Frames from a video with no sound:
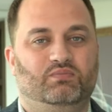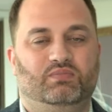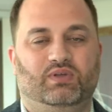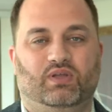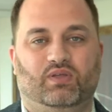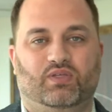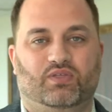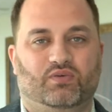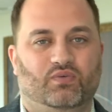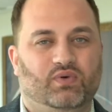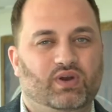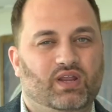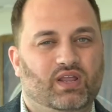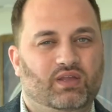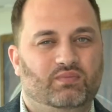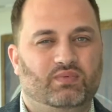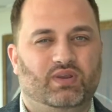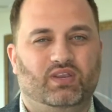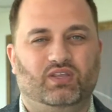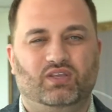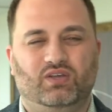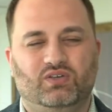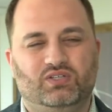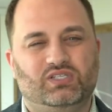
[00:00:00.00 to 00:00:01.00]
be 3,
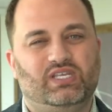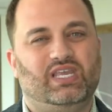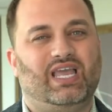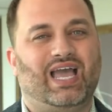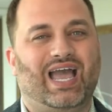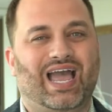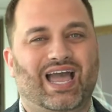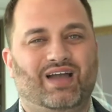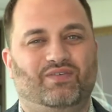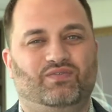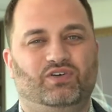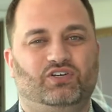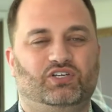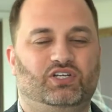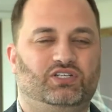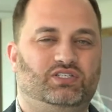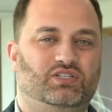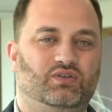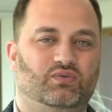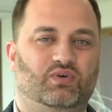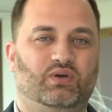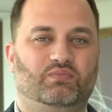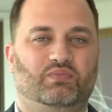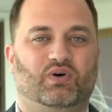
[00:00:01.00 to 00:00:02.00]
but it usually averages
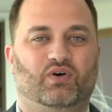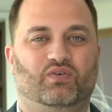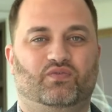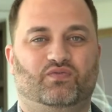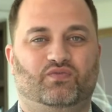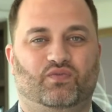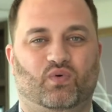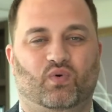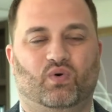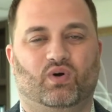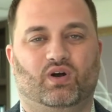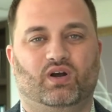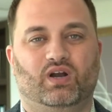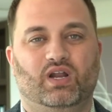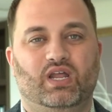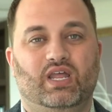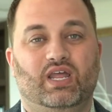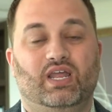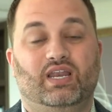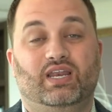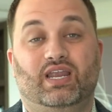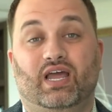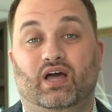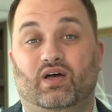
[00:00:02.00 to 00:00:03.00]
to about 4.
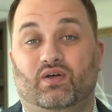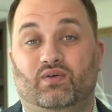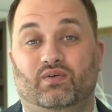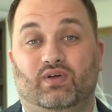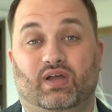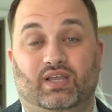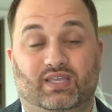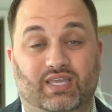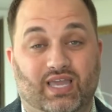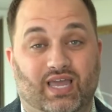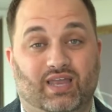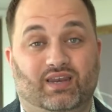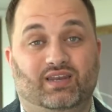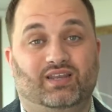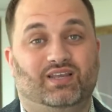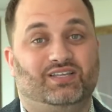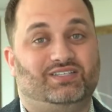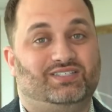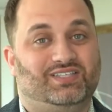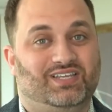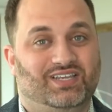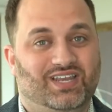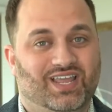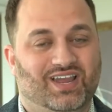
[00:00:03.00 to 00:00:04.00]
Now, again, a
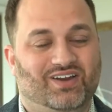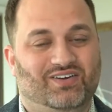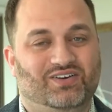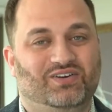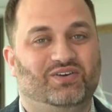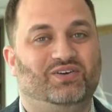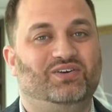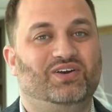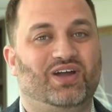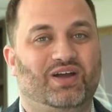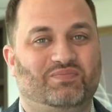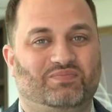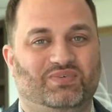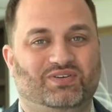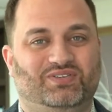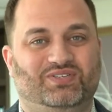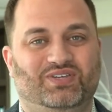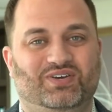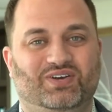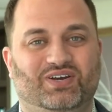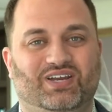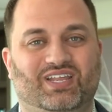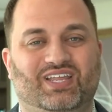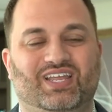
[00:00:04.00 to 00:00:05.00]
scenario or an
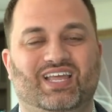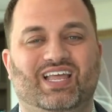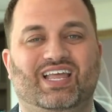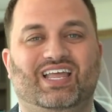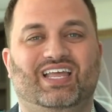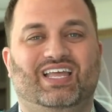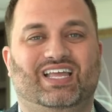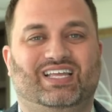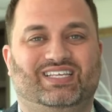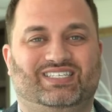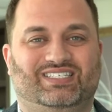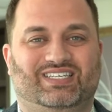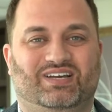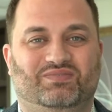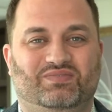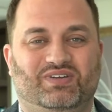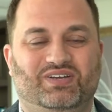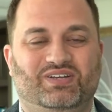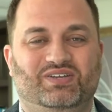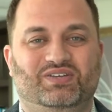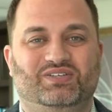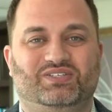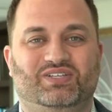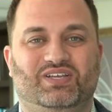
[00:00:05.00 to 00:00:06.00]
opportunity is
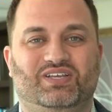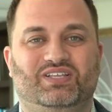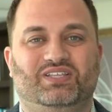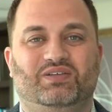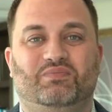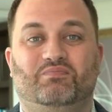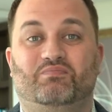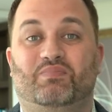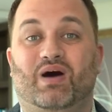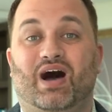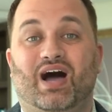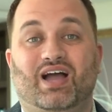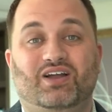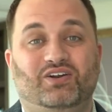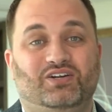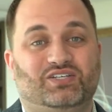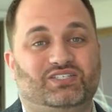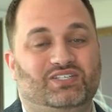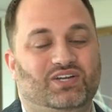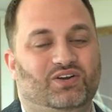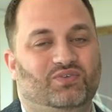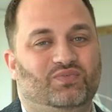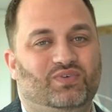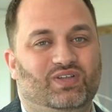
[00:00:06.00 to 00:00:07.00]
someone who's looking to buy or
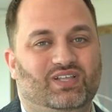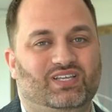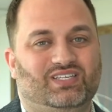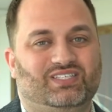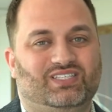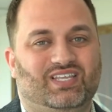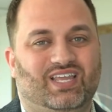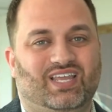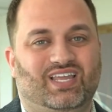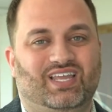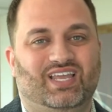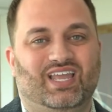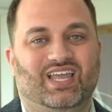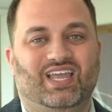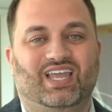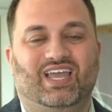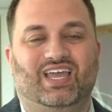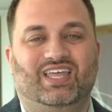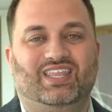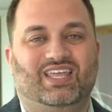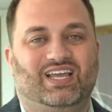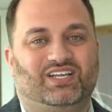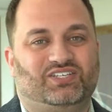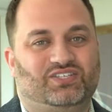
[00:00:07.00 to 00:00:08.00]
sell real estate in
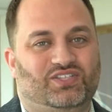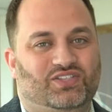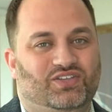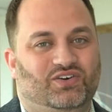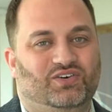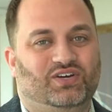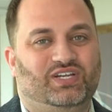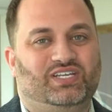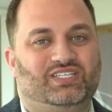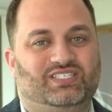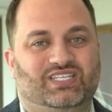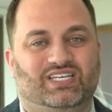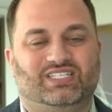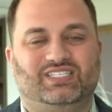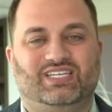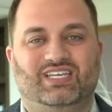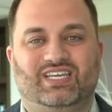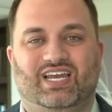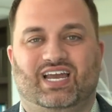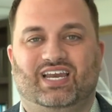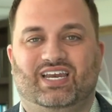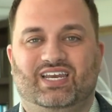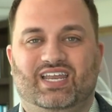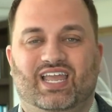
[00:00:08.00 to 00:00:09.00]
the next 30, 60,
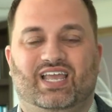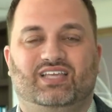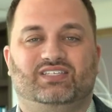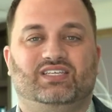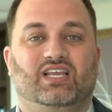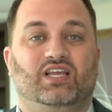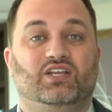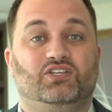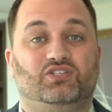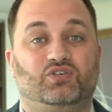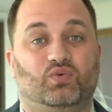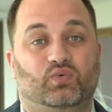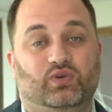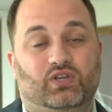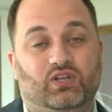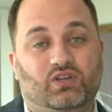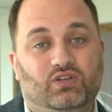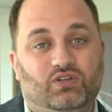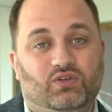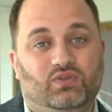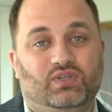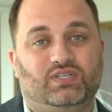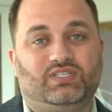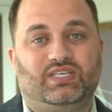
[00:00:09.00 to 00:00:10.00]
90 days. So when you
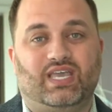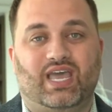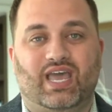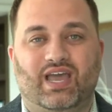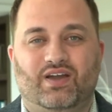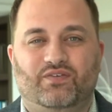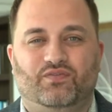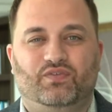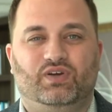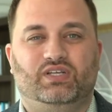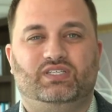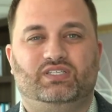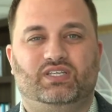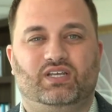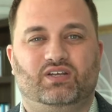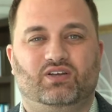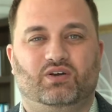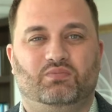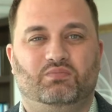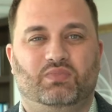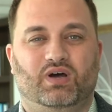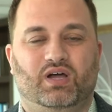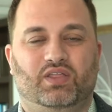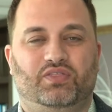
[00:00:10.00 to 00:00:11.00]
do this every
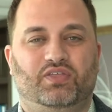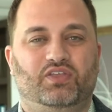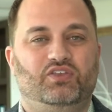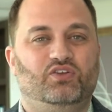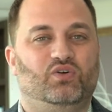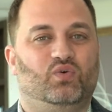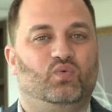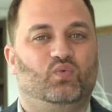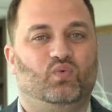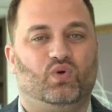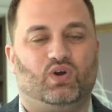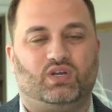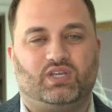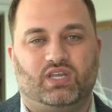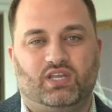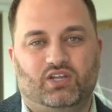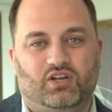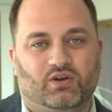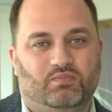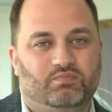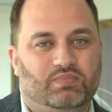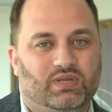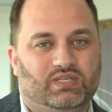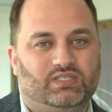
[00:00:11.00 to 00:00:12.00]
single month and you're working
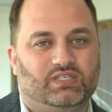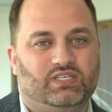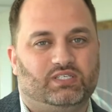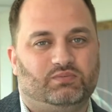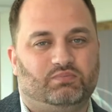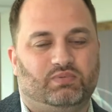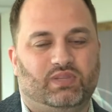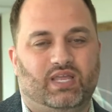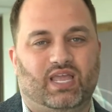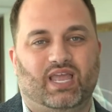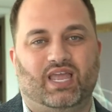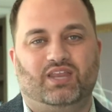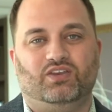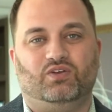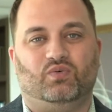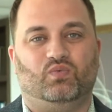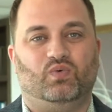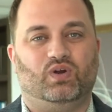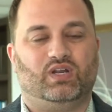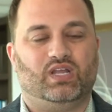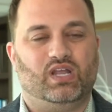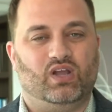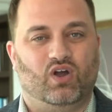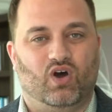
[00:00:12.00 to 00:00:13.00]
your business plan, you're
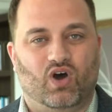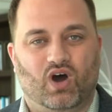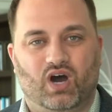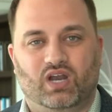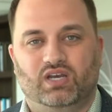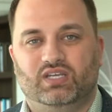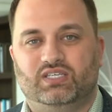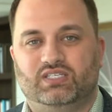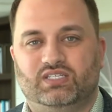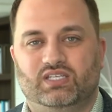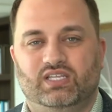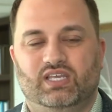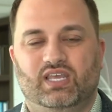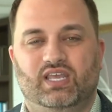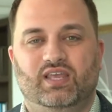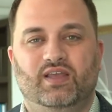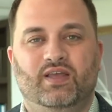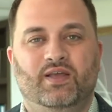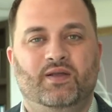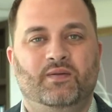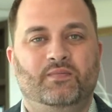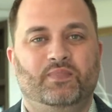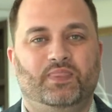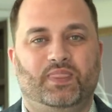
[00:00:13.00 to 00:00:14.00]
working honestly,
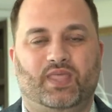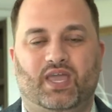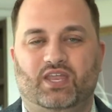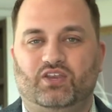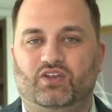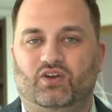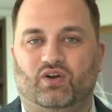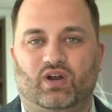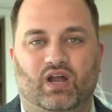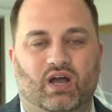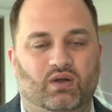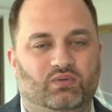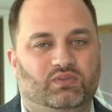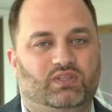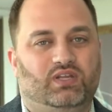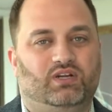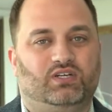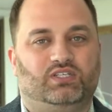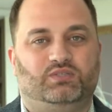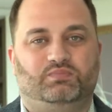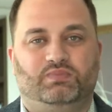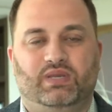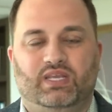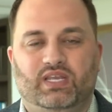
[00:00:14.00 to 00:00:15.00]
and you're out there
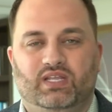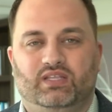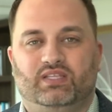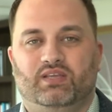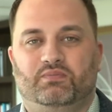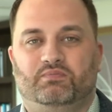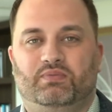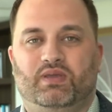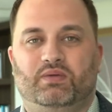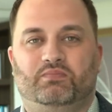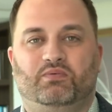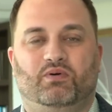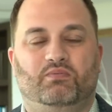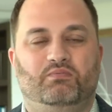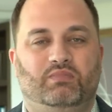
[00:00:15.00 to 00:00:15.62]
speaking to people,